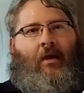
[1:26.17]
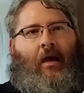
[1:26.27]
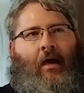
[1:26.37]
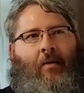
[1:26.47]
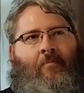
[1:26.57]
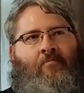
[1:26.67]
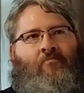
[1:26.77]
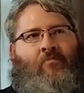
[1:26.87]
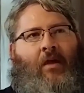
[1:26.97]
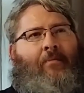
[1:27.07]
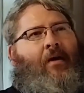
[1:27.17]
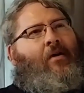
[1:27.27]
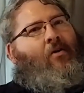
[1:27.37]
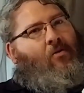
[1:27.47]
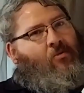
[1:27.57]
Not by a
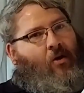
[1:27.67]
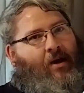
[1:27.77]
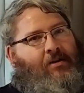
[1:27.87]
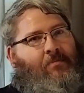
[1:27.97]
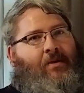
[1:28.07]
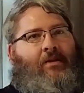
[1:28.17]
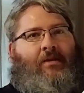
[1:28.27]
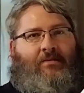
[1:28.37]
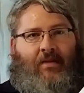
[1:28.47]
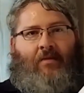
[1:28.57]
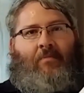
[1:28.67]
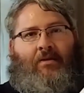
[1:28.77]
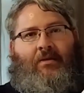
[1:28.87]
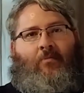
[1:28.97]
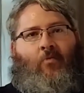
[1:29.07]
whole lot, but it did save me
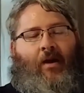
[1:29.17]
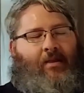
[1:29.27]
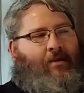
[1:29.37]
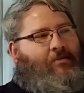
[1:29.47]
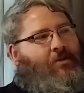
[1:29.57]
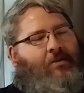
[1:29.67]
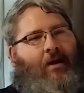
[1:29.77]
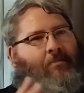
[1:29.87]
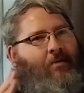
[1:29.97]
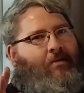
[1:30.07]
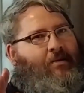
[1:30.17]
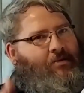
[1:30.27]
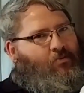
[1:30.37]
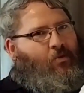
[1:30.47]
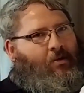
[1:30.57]
some weight there. So Titebond
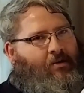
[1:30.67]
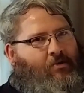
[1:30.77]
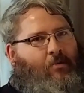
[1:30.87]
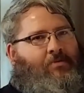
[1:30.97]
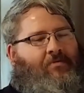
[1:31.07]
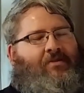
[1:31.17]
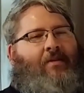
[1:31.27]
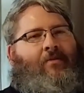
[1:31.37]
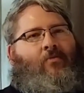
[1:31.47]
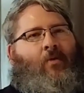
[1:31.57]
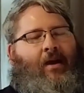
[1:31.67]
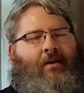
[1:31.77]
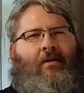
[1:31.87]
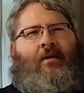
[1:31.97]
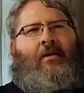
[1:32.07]
does work in terms of saving
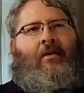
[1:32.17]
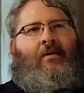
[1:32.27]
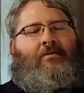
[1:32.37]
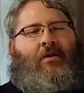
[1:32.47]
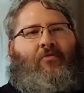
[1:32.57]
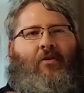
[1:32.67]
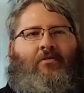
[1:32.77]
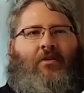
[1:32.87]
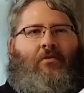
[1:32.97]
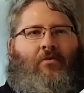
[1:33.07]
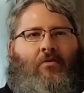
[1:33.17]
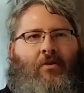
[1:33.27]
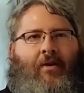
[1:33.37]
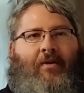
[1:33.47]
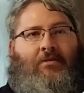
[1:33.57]
weight. So for those of you that are
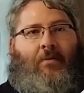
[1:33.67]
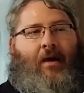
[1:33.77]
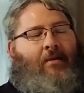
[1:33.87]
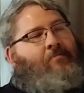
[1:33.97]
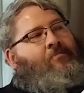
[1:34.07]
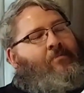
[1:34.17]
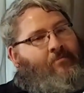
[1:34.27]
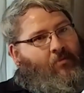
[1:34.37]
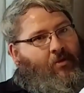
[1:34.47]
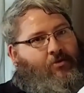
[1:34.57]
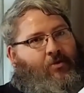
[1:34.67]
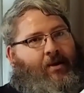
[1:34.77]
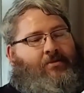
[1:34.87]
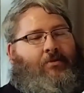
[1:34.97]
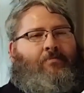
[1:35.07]
curious about it, well, there's your
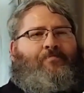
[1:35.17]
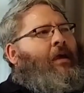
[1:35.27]
answer.